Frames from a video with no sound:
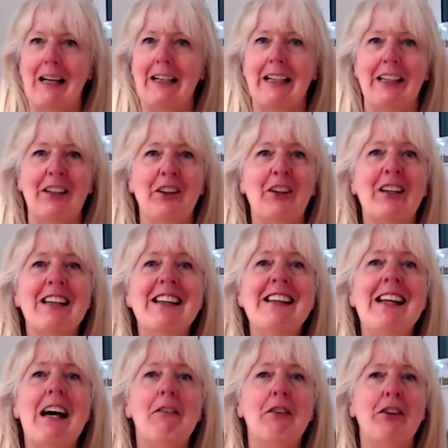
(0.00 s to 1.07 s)
You can
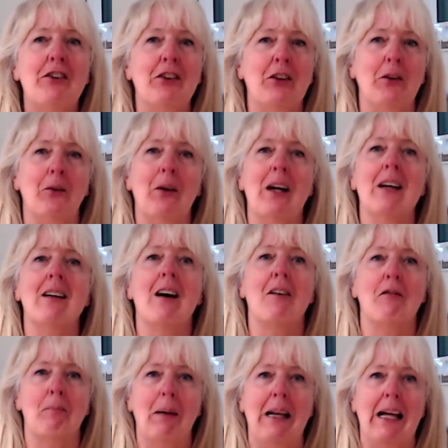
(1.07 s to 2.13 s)
never do enough
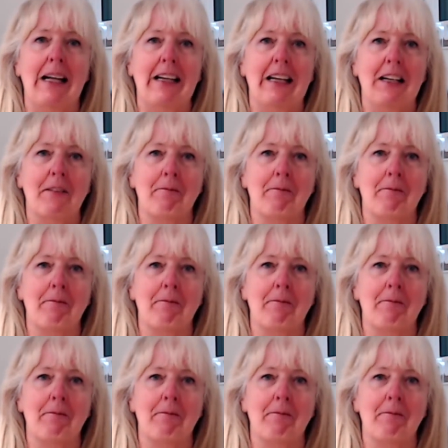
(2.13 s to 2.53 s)
planning.